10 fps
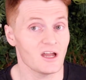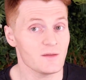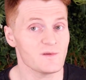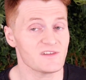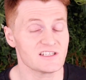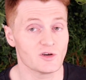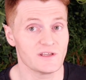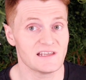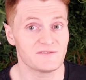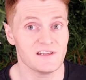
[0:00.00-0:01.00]
hope you've
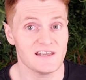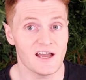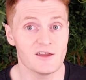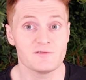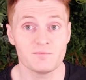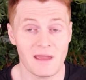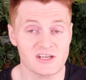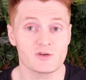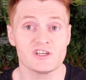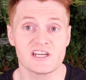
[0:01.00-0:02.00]
enjoyed this video. Make
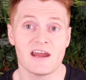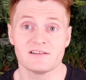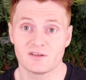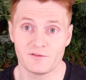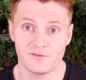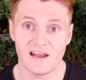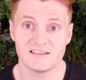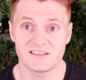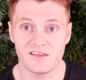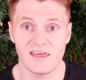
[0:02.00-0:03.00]
sure you share it to a
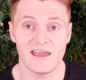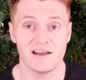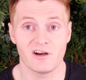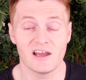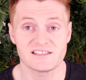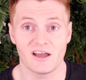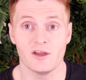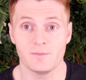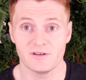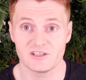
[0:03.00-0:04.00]
friend so that their eyes are
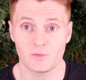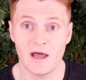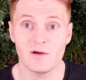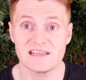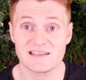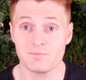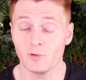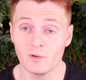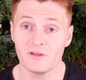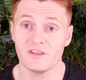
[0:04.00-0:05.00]
opened as well. It's
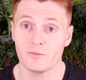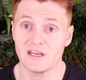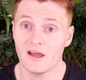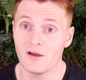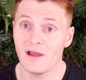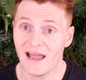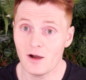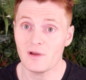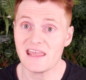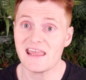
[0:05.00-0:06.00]
important that we know
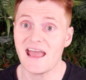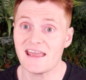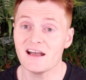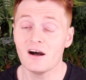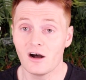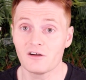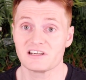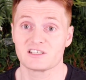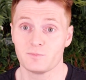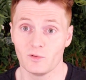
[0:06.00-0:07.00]
how EA are
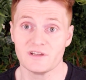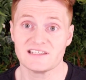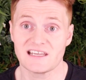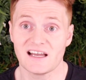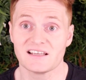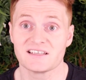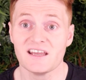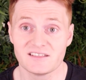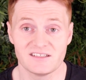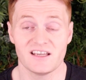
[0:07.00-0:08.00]
exploiting us
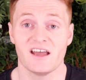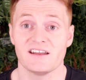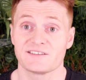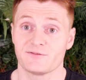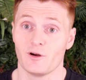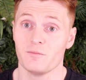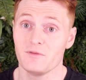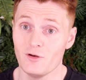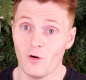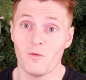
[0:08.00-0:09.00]
to turn us
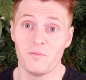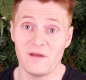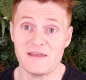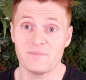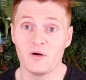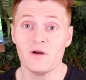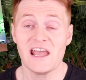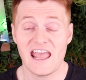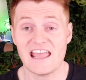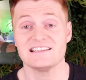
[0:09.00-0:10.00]
from normal people
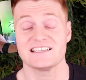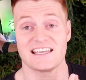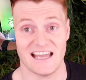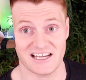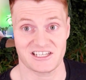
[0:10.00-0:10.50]
into cash